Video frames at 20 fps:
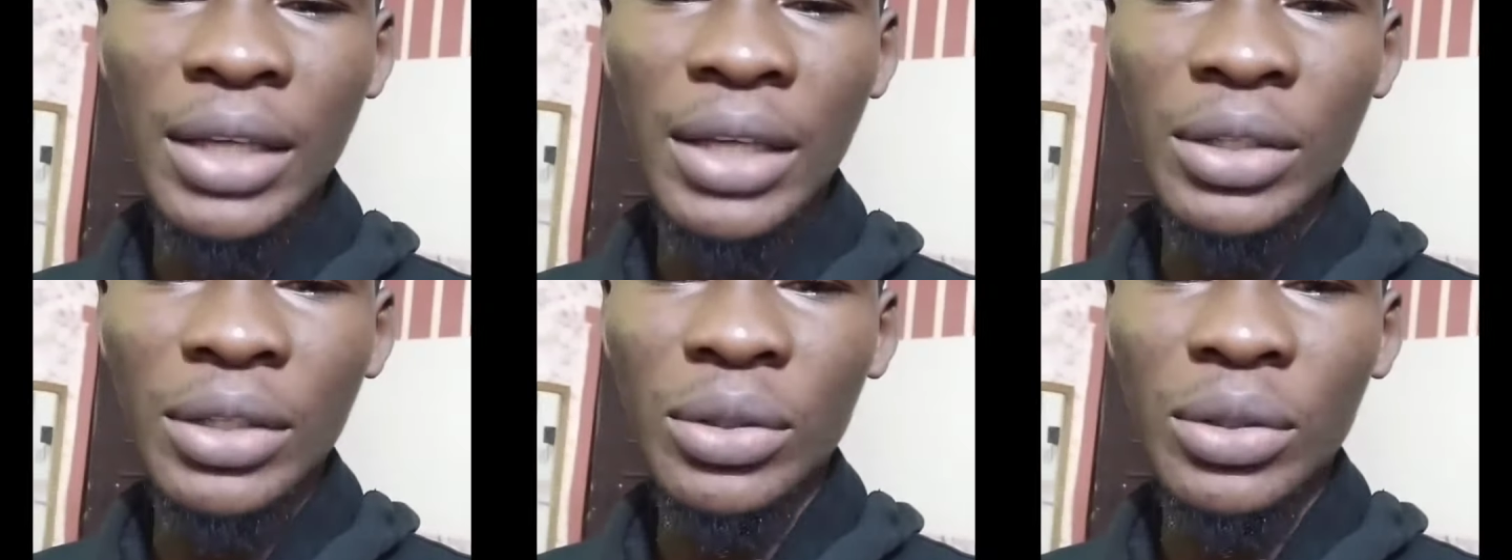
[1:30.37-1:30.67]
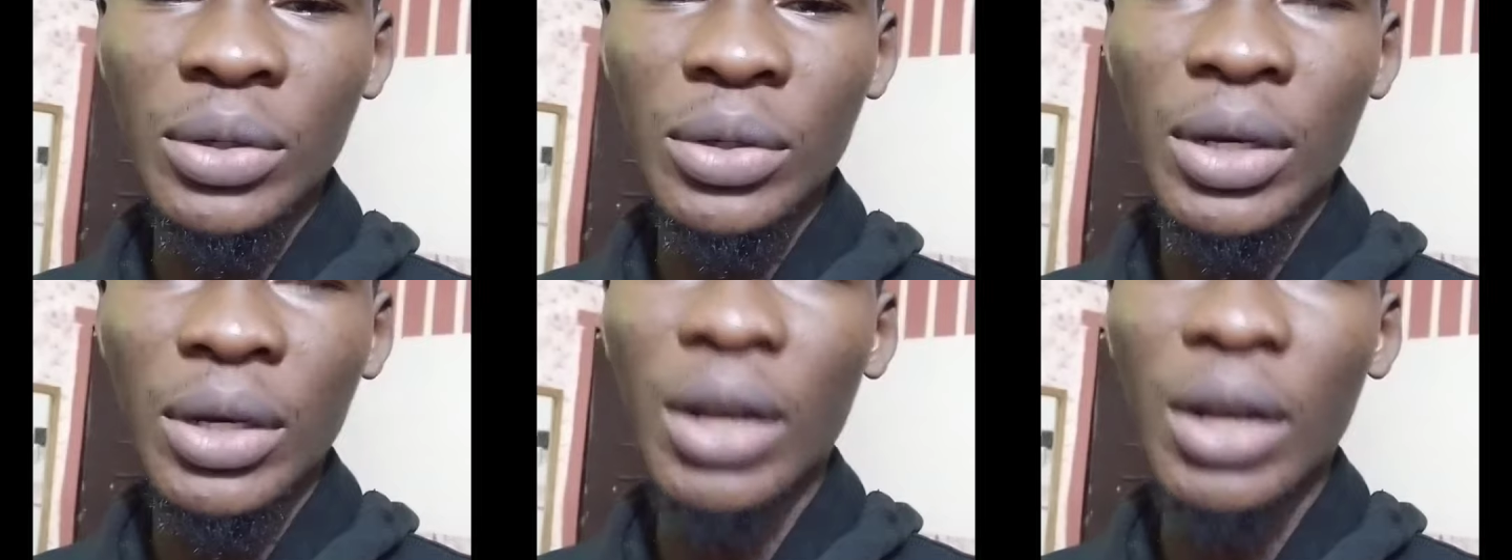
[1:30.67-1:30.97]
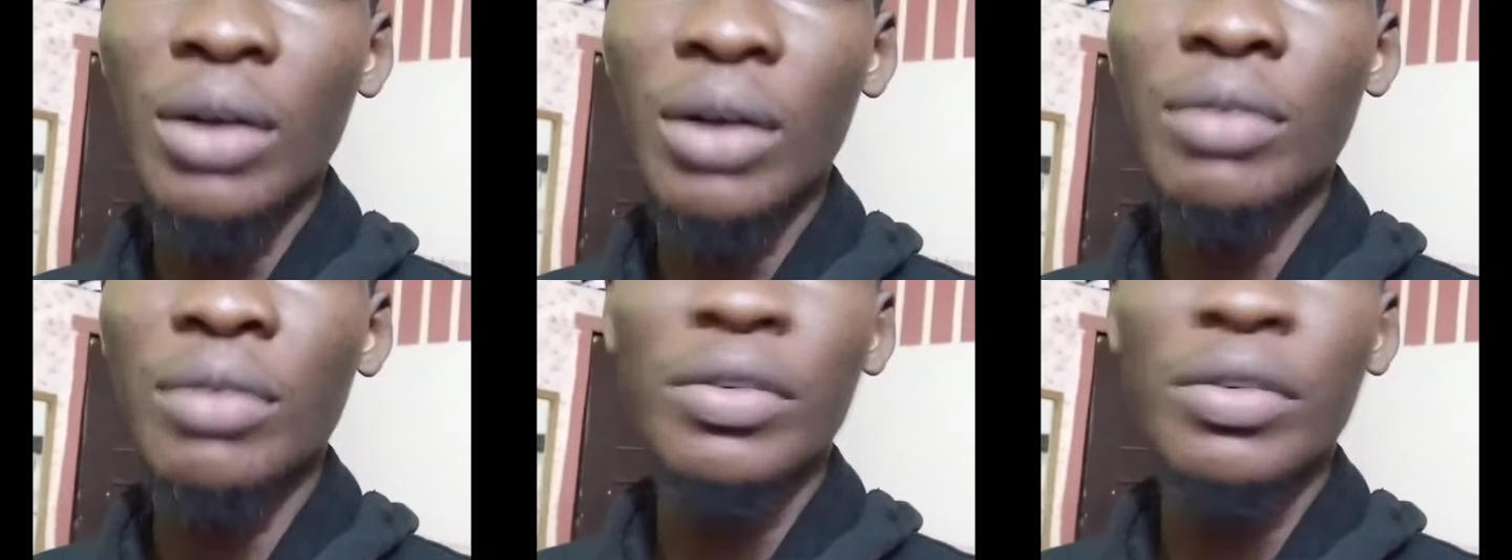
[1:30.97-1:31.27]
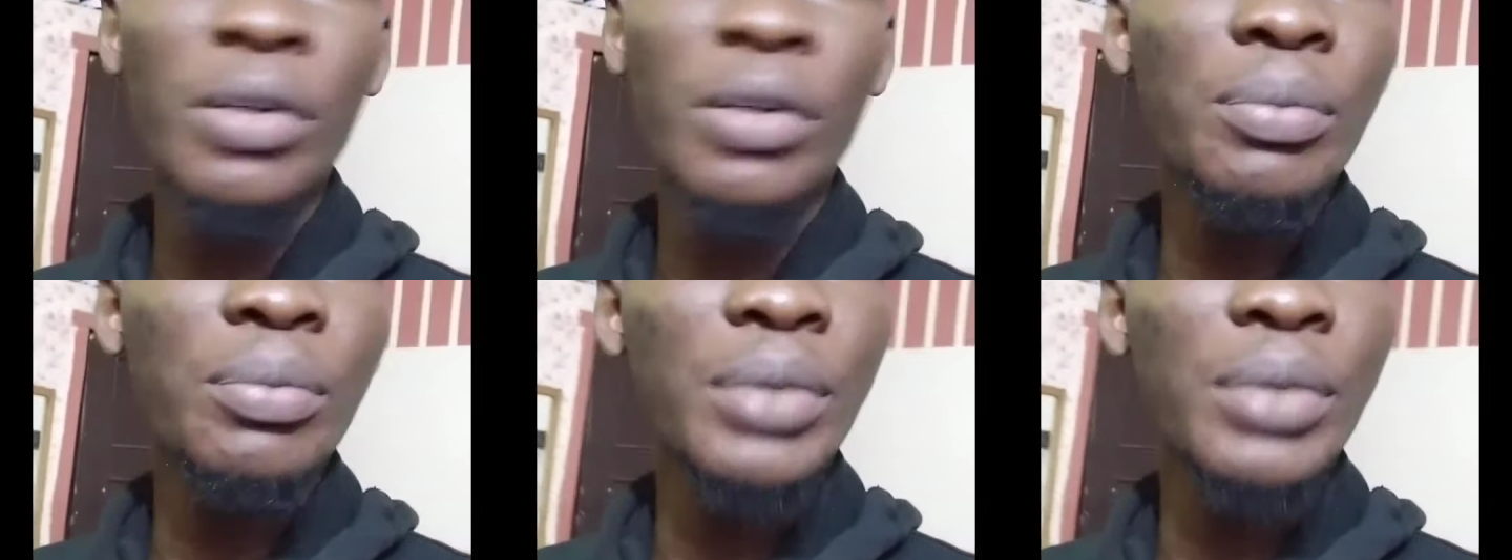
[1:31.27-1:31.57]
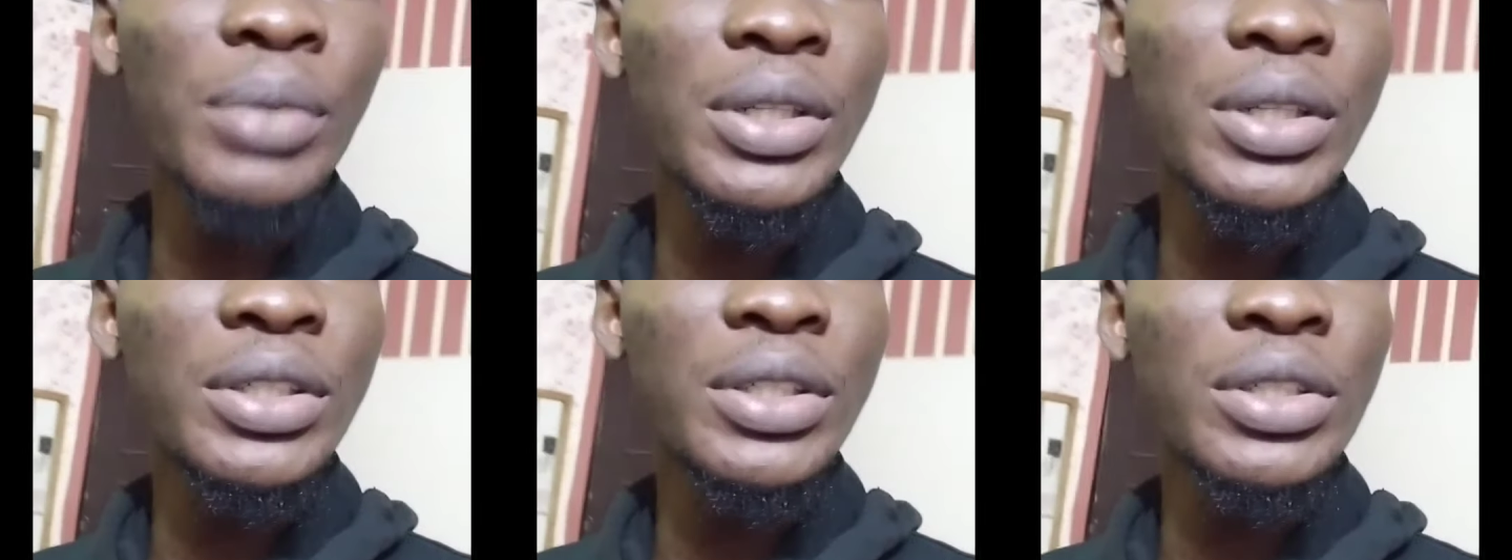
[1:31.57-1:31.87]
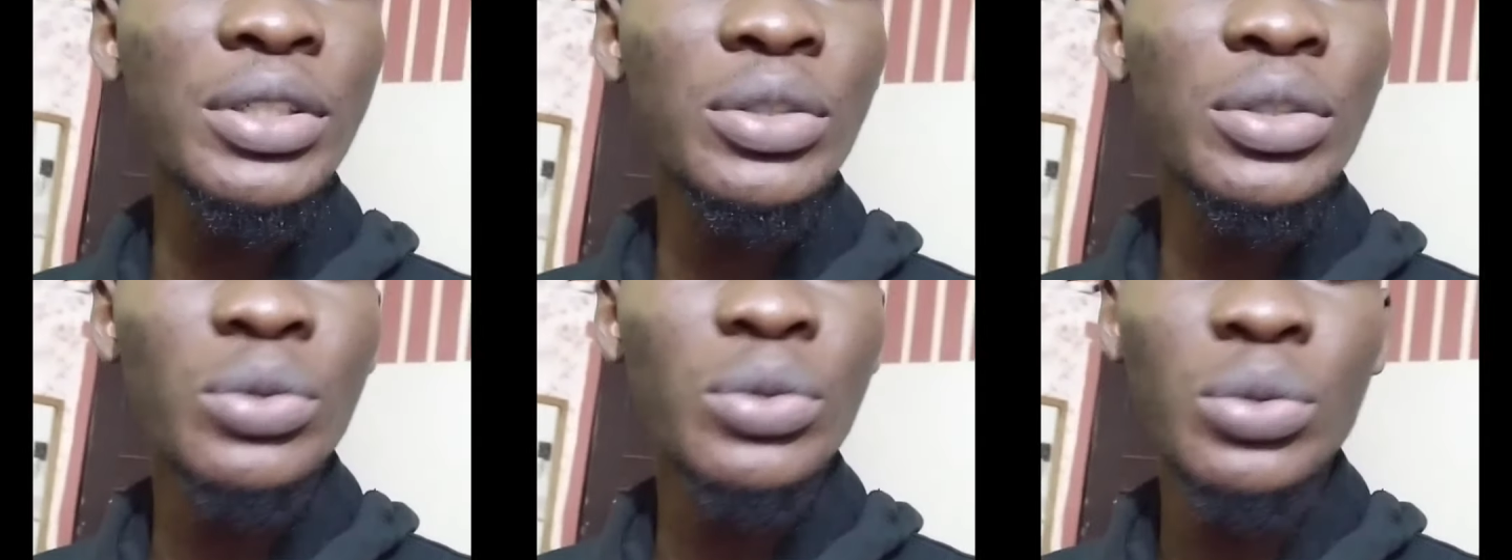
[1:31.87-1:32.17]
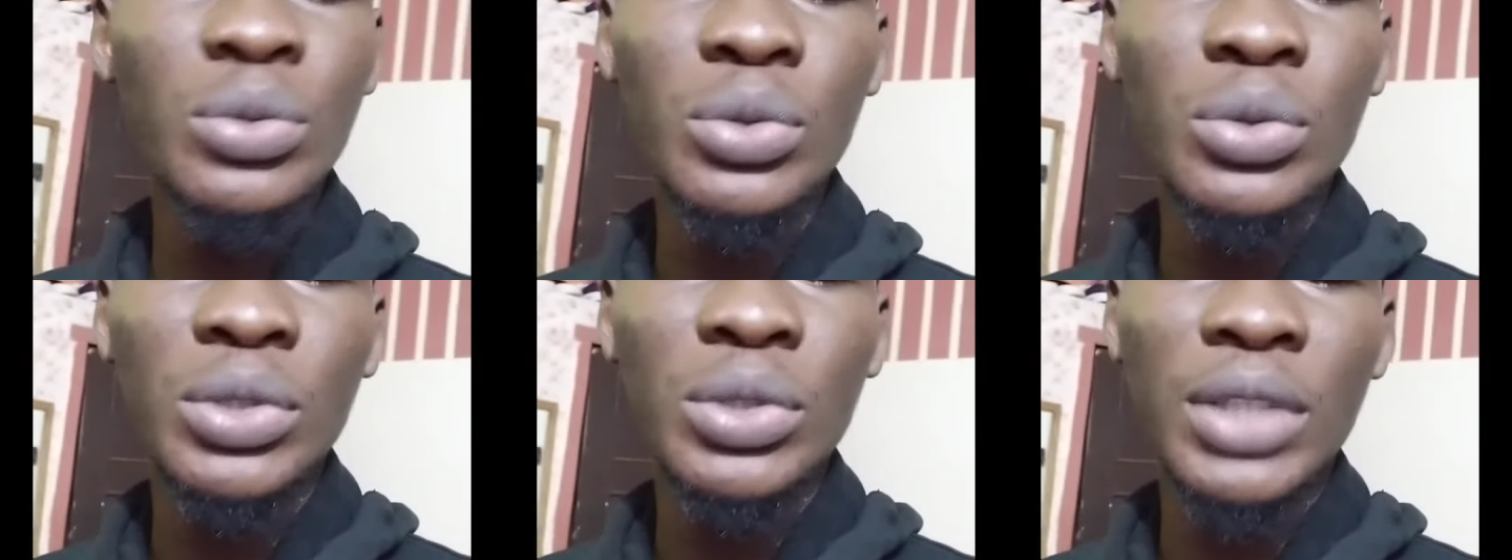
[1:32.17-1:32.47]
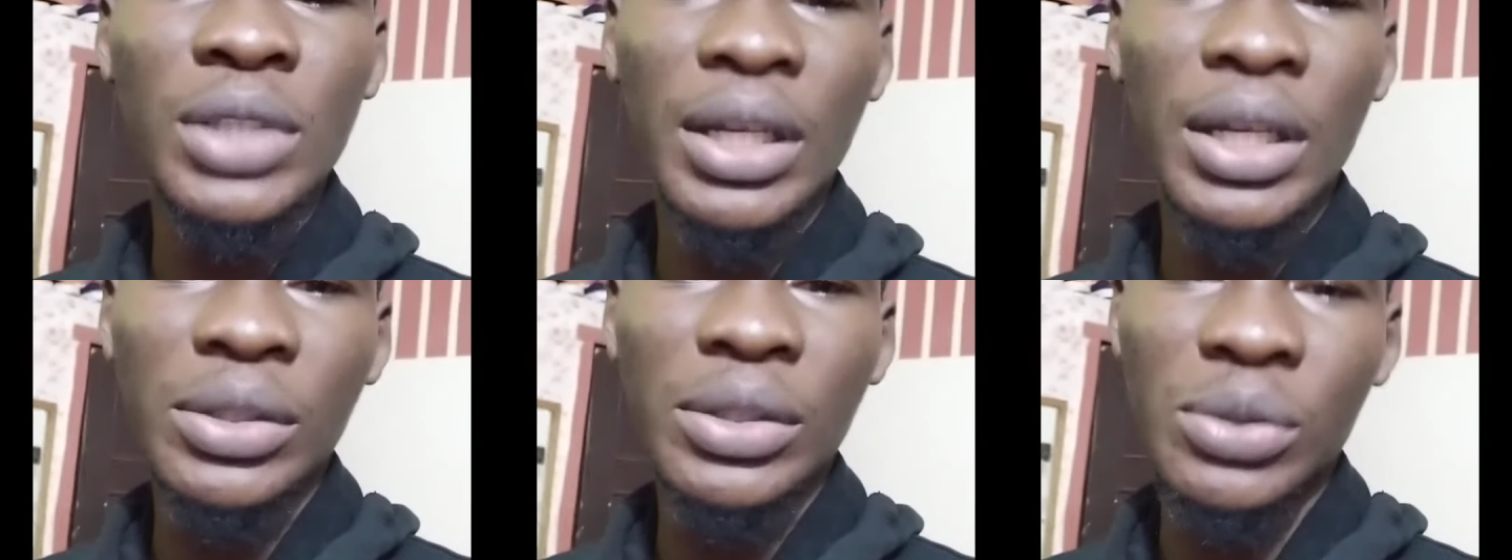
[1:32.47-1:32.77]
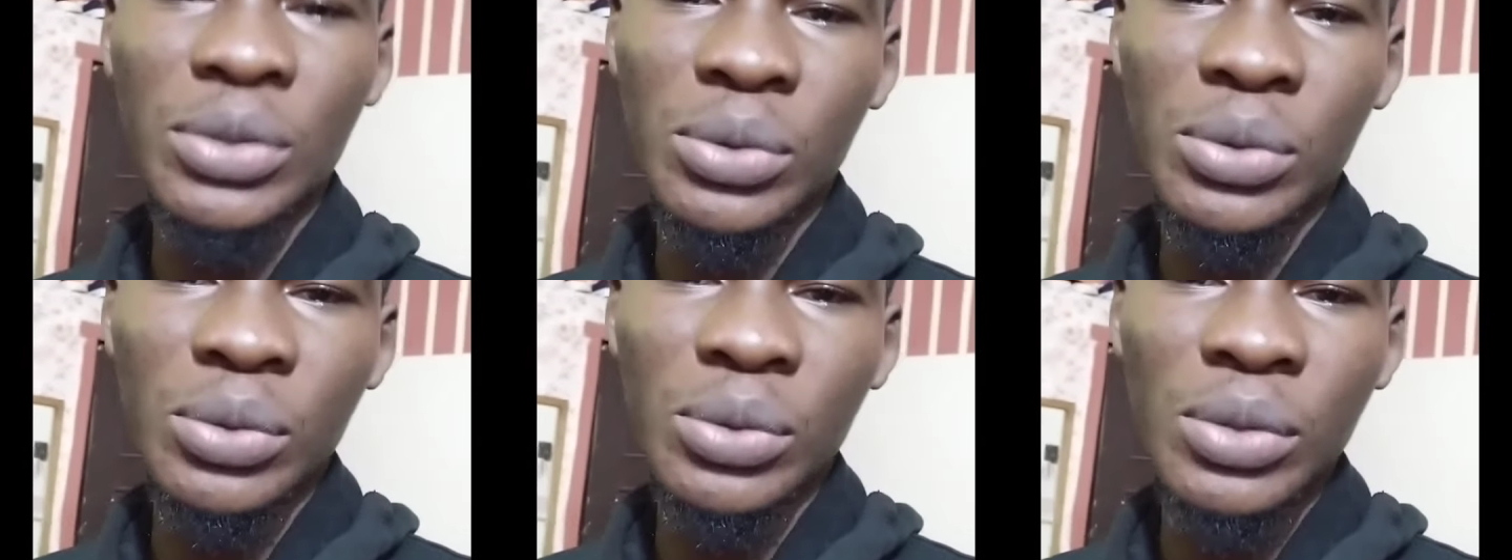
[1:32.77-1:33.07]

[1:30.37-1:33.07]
You know, a lot of companies will start to